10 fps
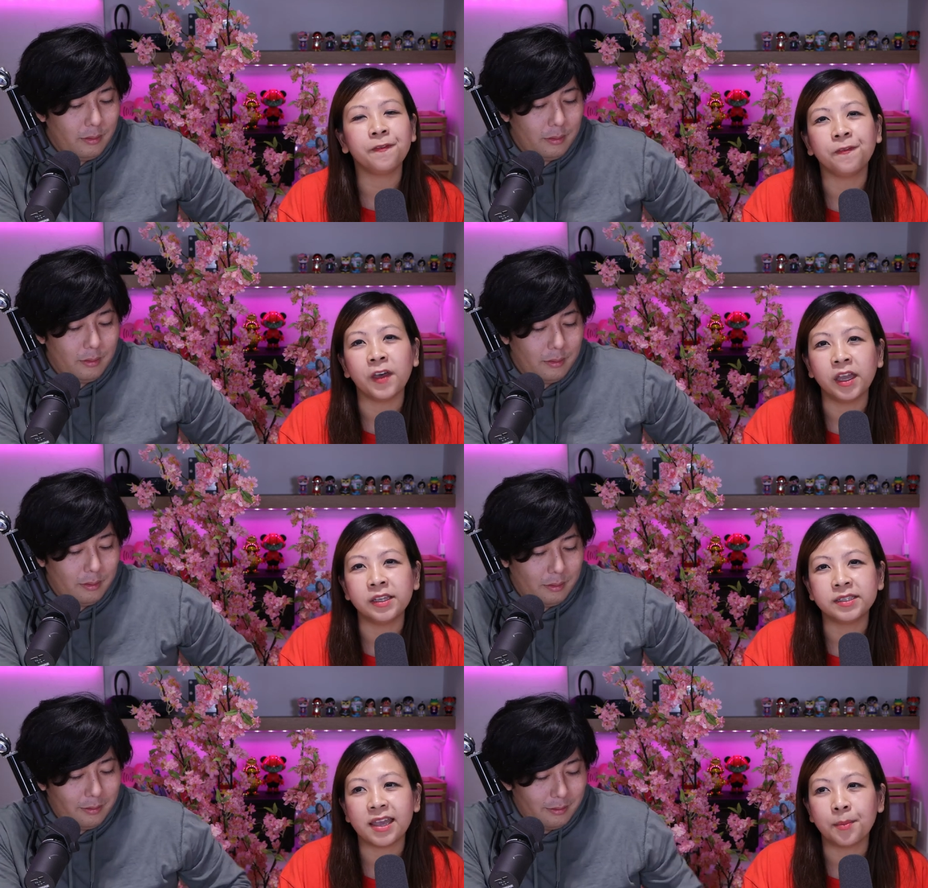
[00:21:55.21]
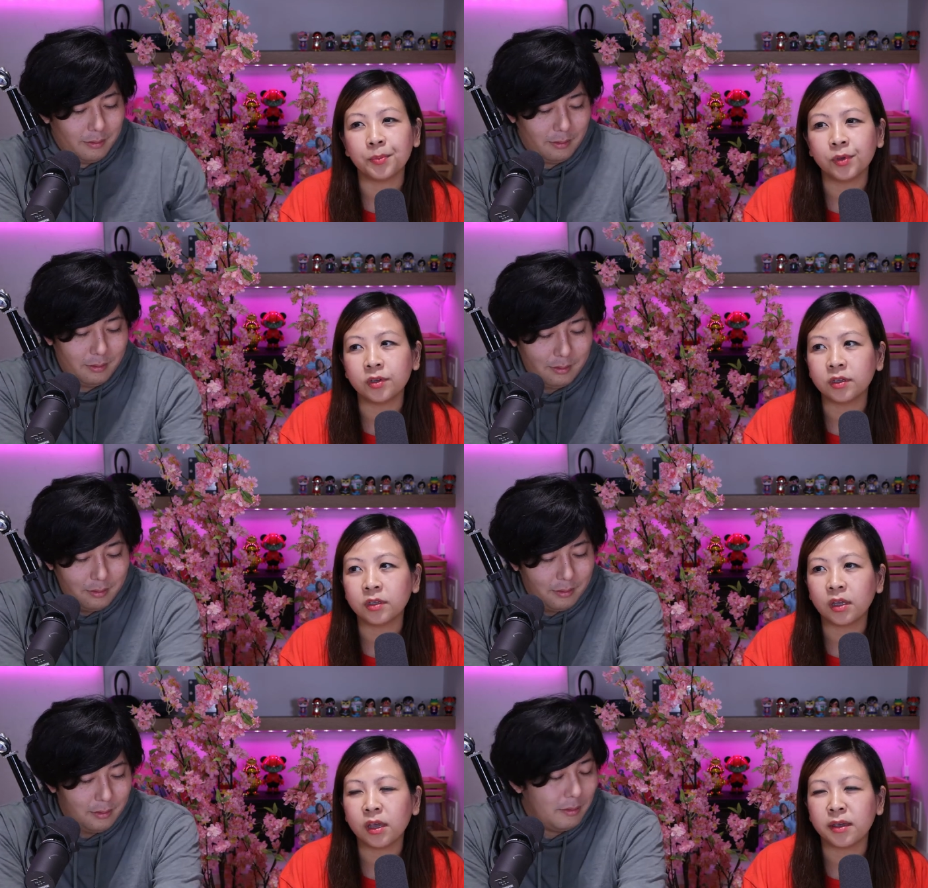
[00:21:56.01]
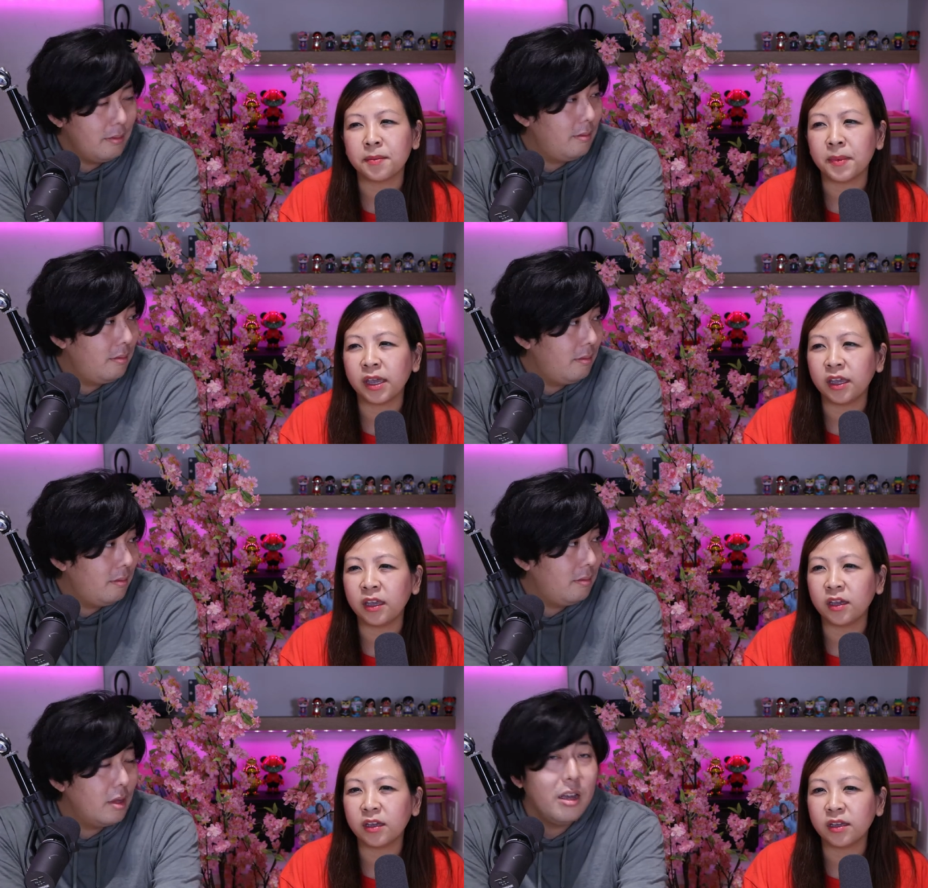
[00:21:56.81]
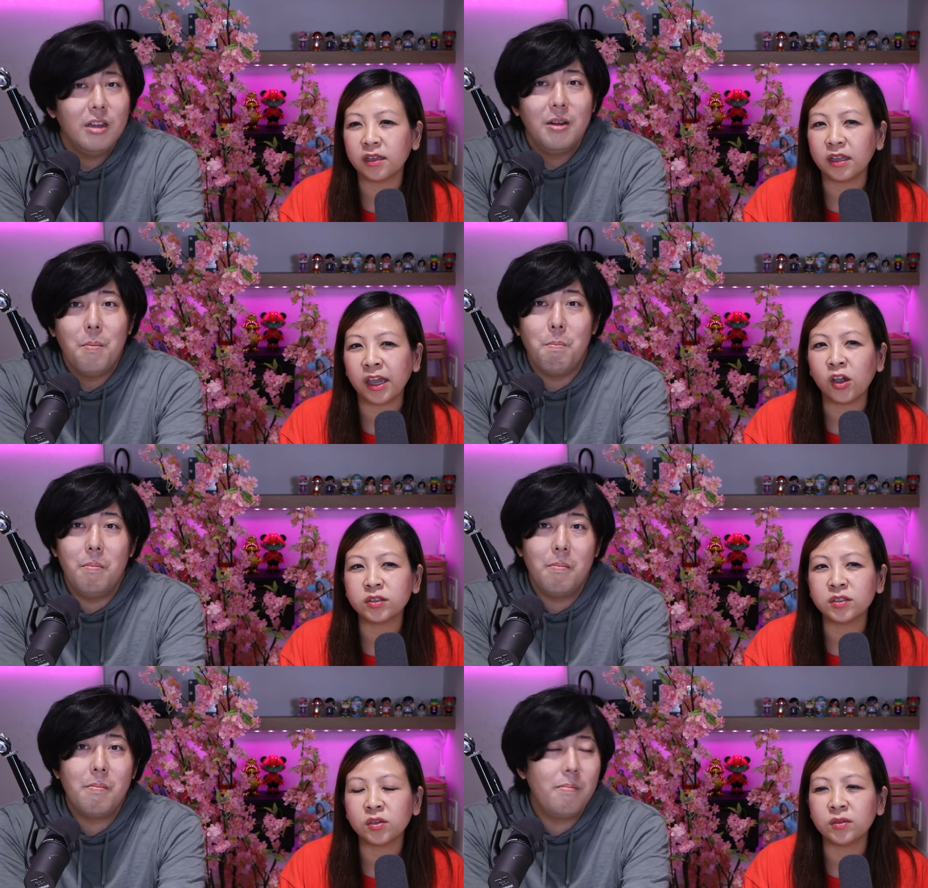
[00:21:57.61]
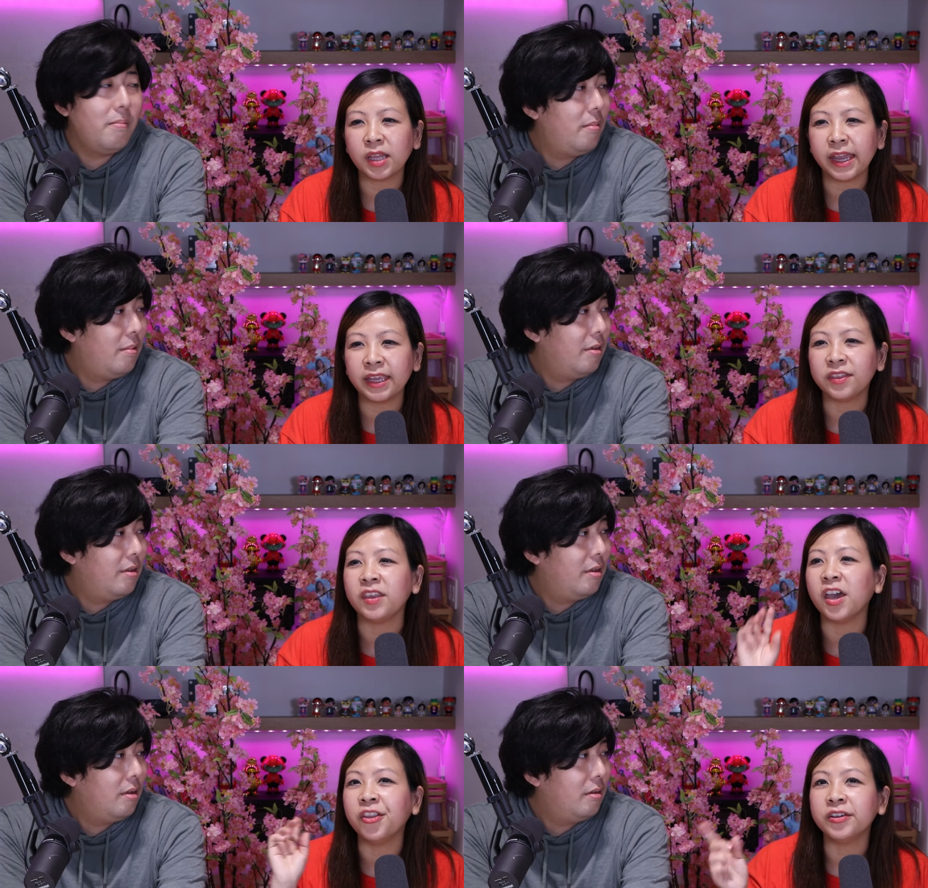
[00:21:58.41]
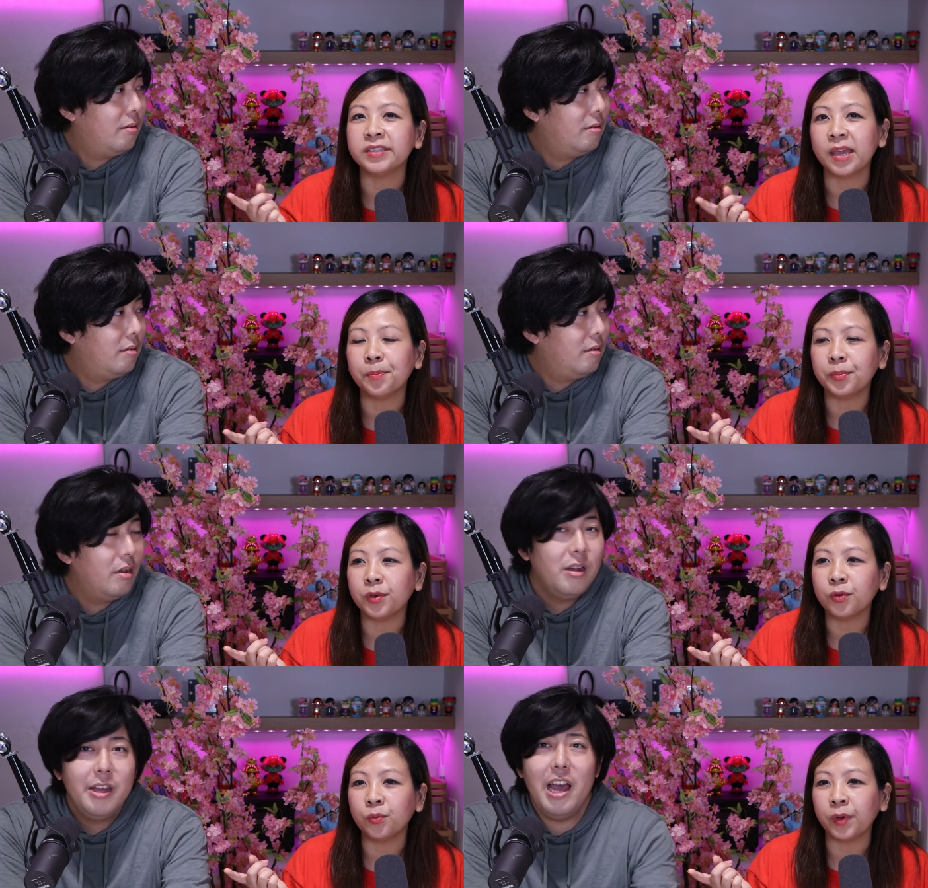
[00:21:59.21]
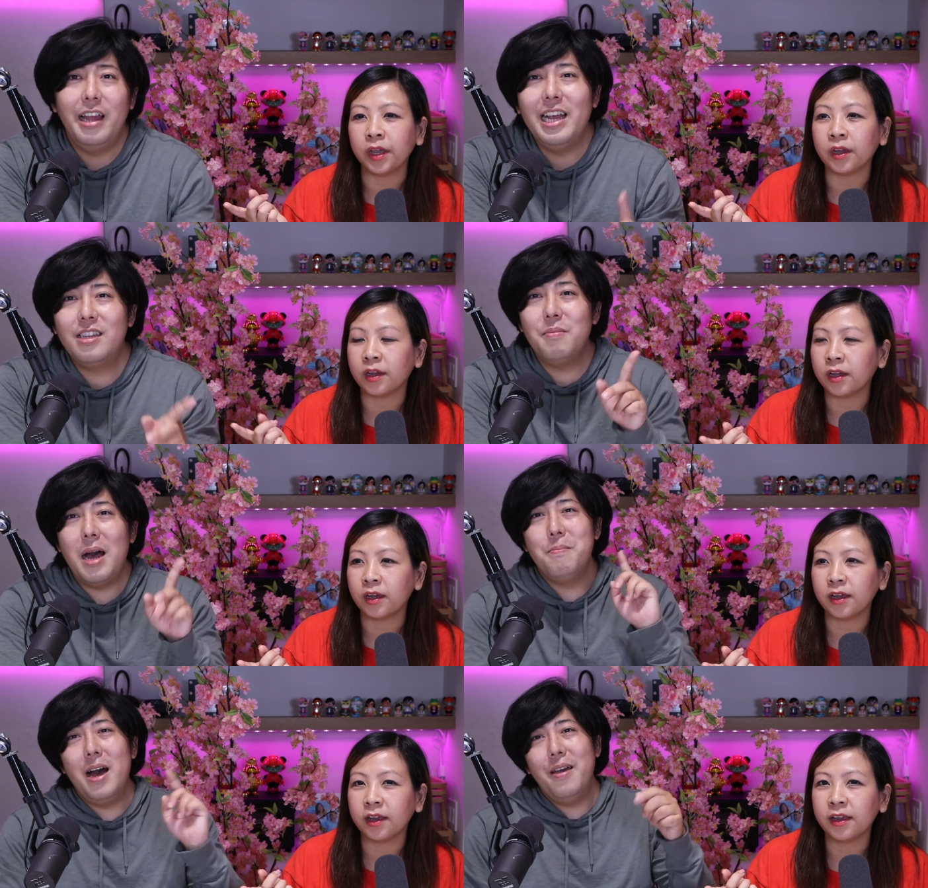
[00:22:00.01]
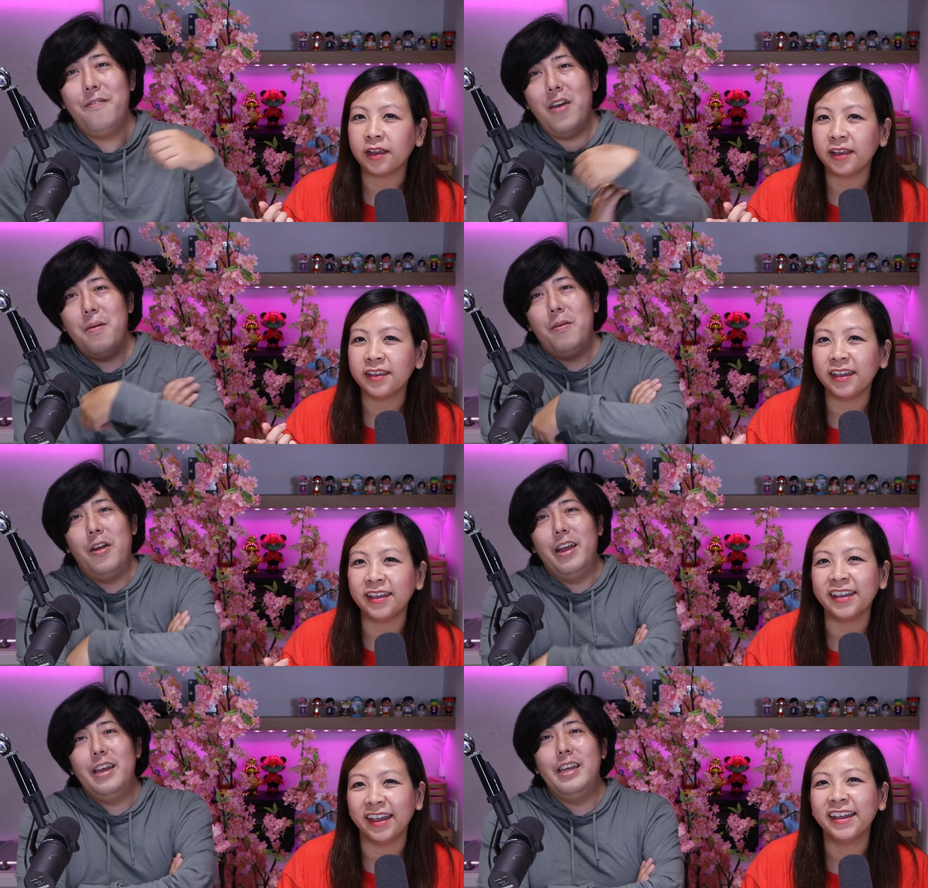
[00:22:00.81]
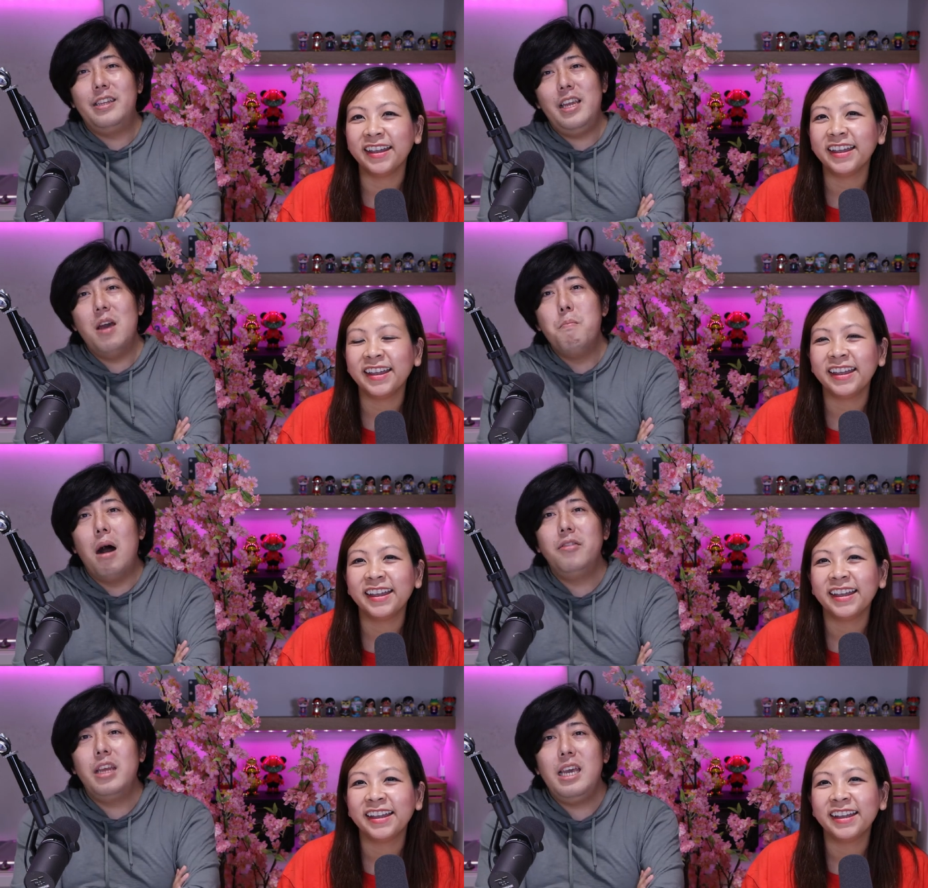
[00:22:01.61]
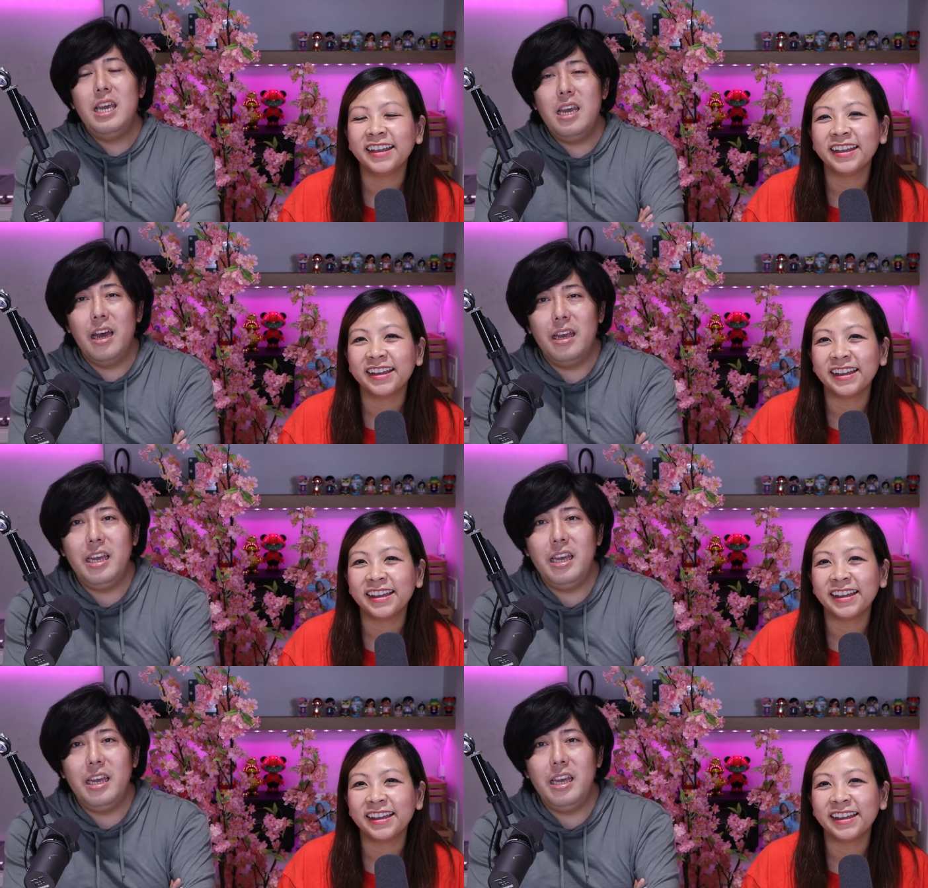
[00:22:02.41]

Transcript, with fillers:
Speaker 1: fun temple. Um, I I also like the other temple where yeah, that's my, my
Speaker 2: favorite. Yeah, yeah. Is the Mount he, uh,